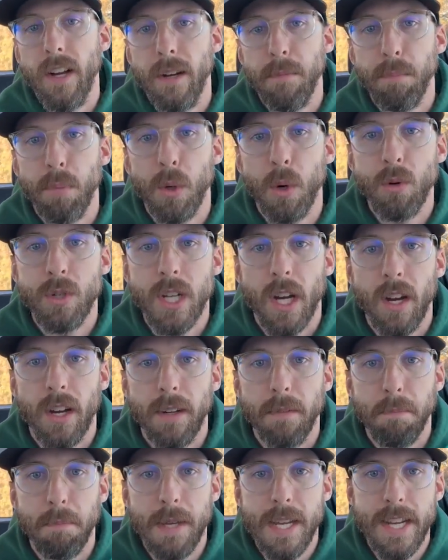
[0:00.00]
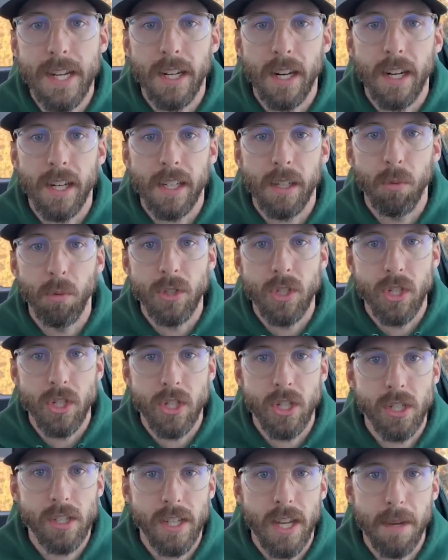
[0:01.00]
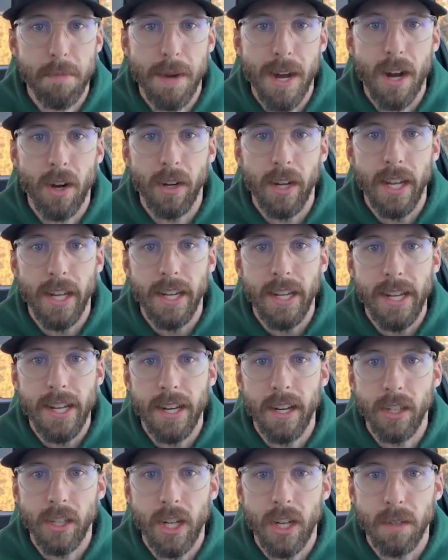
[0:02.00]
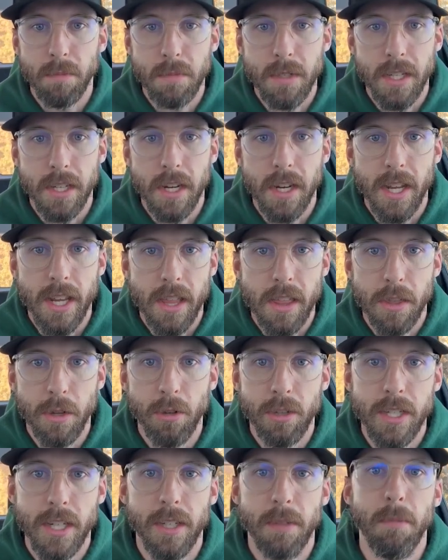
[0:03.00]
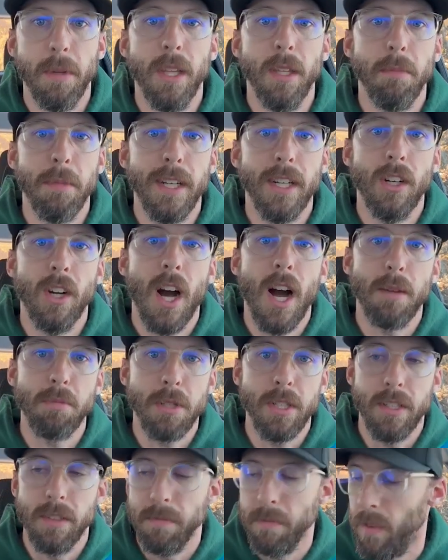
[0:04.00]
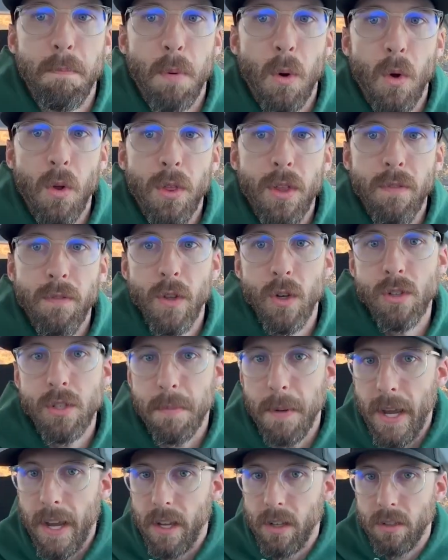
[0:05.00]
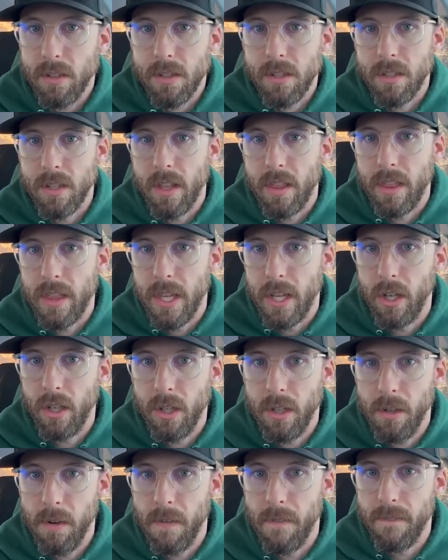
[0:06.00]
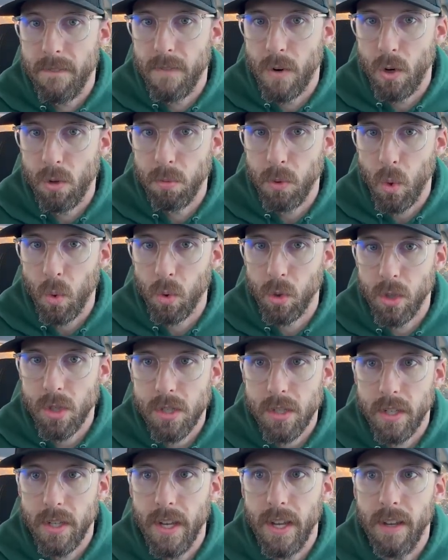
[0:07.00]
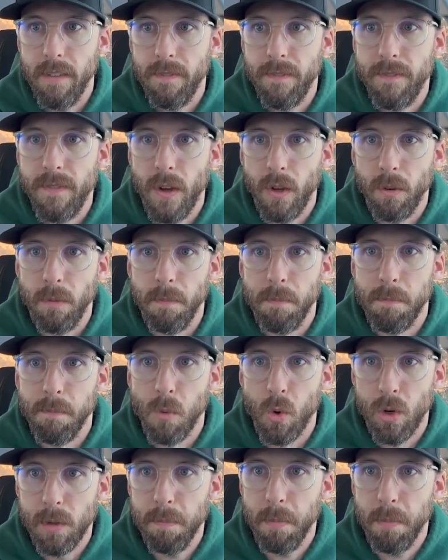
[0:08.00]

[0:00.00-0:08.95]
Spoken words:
Proton Peacock, which just came out, and it comes in a 13 millimeter option. Both of those paddles, the thinner foam cores, have felt more